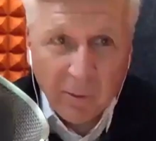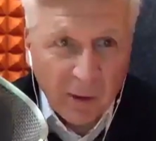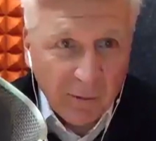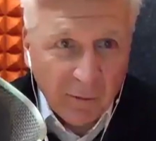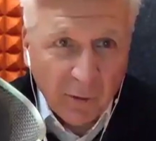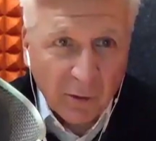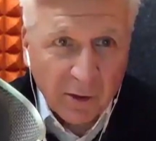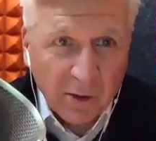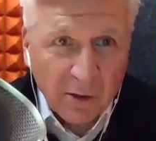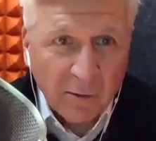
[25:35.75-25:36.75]
been
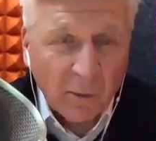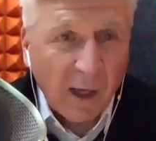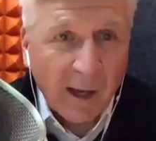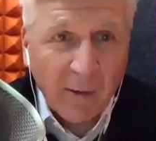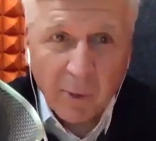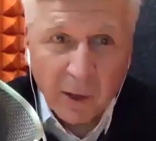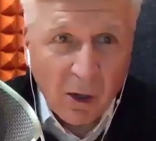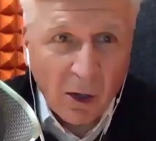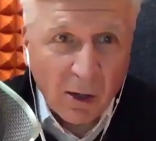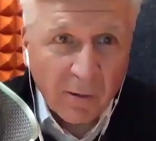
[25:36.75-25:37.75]
foolish, we haven't been
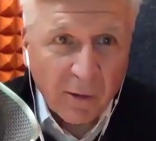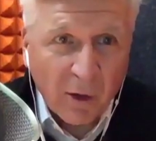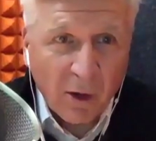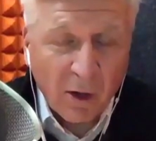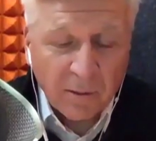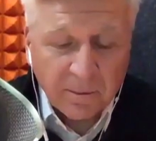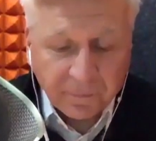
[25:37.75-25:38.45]
caught off guard,